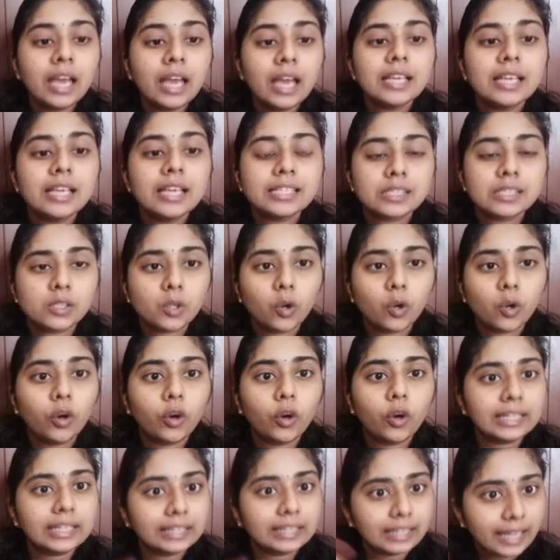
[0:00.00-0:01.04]
So in
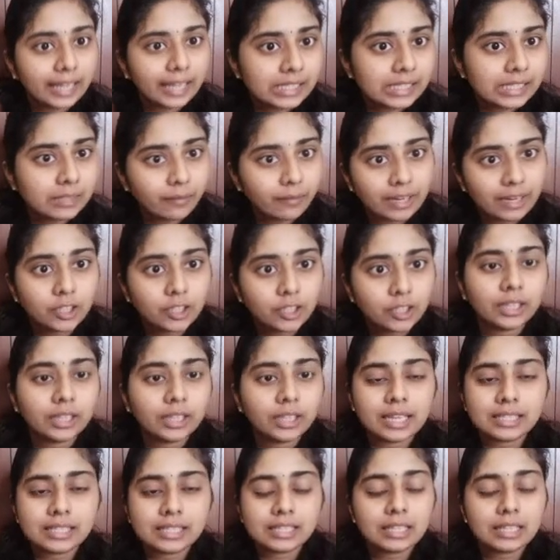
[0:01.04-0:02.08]
the next video, that is
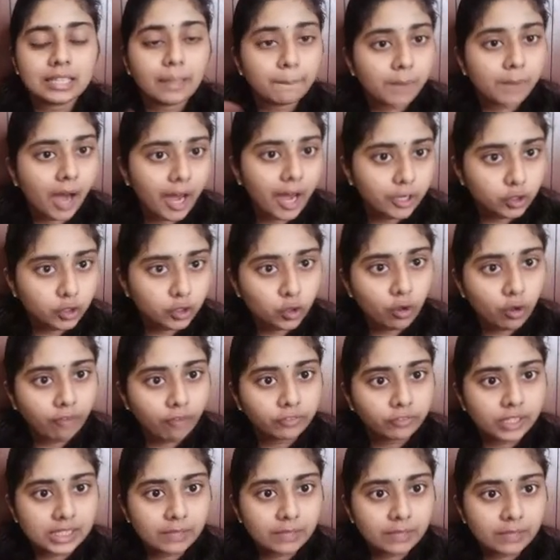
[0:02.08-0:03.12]
in the part 2 of
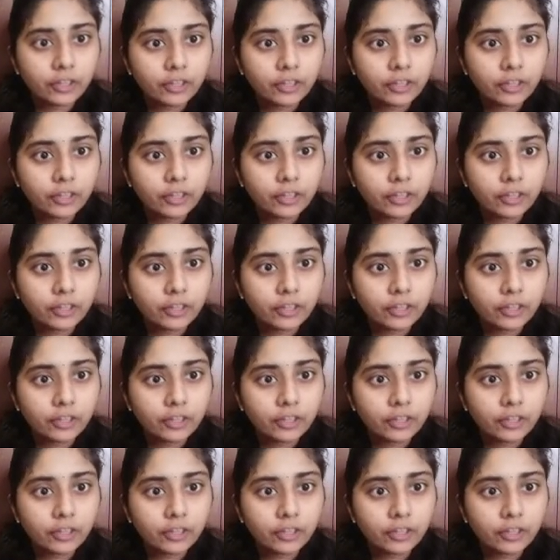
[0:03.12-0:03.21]
this video,